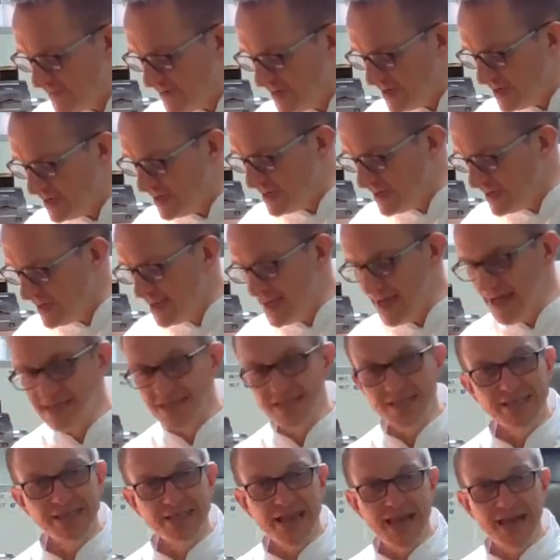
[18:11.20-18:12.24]
definitely
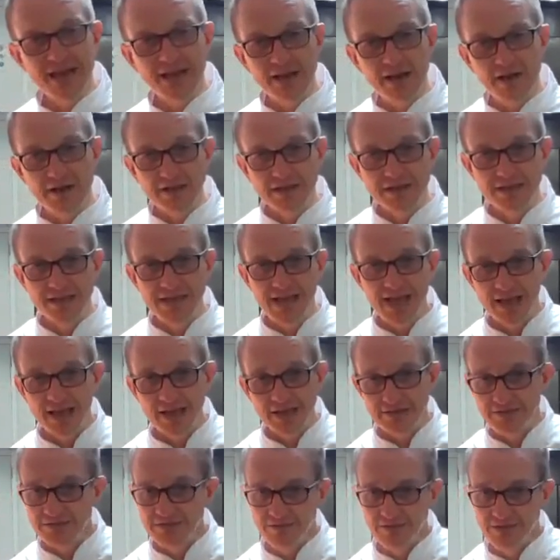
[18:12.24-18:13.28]
as a standalone
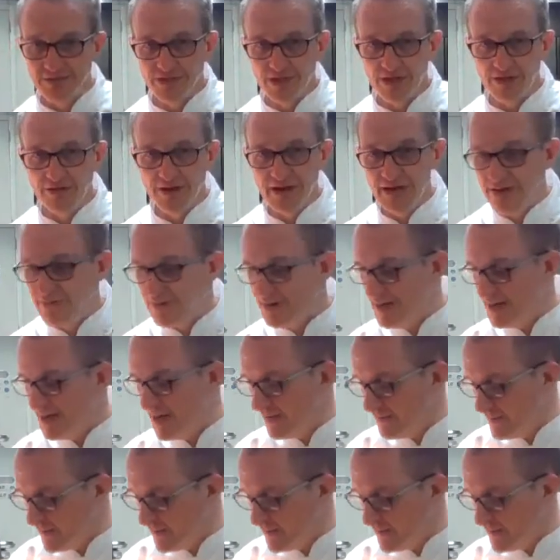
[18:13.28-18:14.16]
salad, you know, really